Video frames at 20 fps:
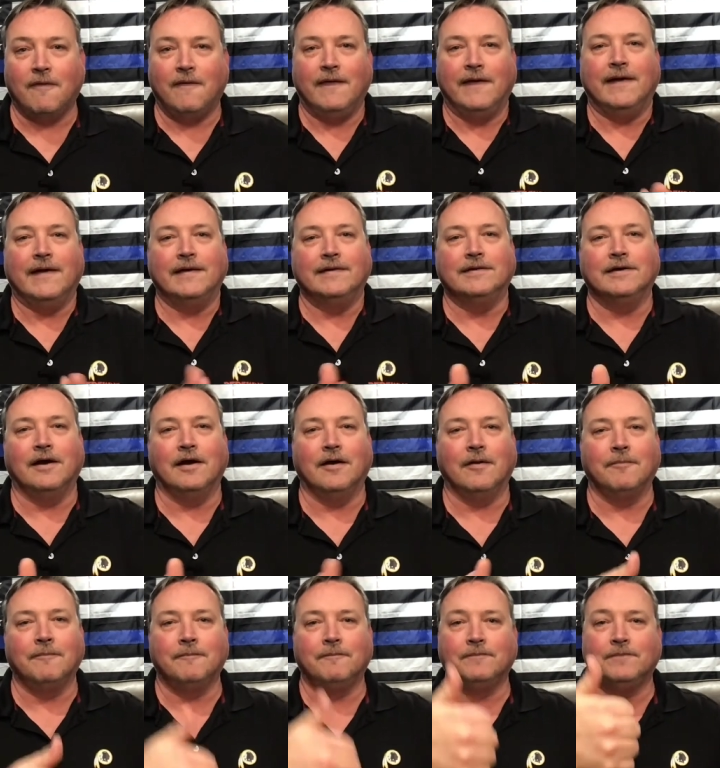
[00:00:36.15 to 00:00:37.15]
And
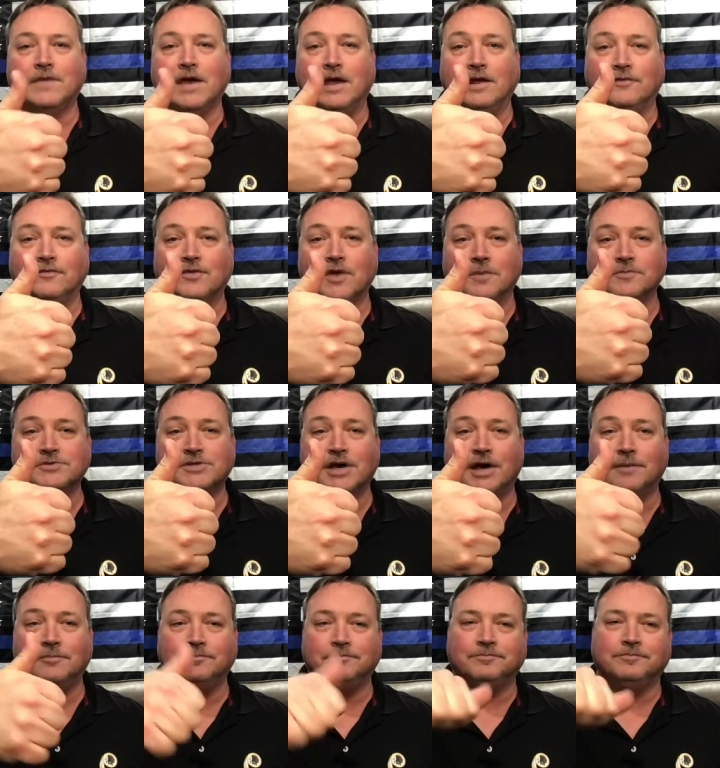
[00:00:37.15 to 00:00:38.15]
hey, thumbs
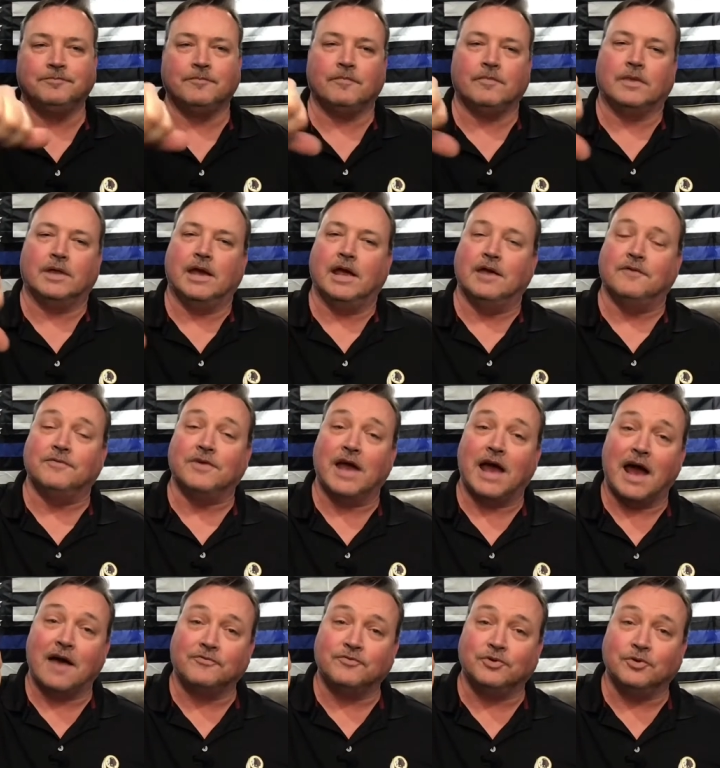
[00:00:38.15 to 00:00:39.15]
up. Hey, if you
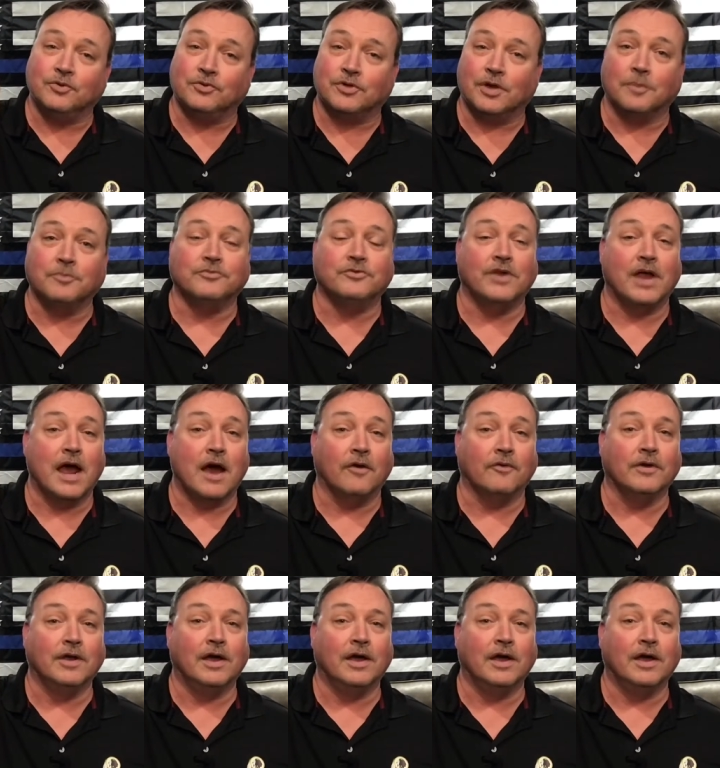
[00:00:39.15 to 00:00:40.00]
have to, thumbs down.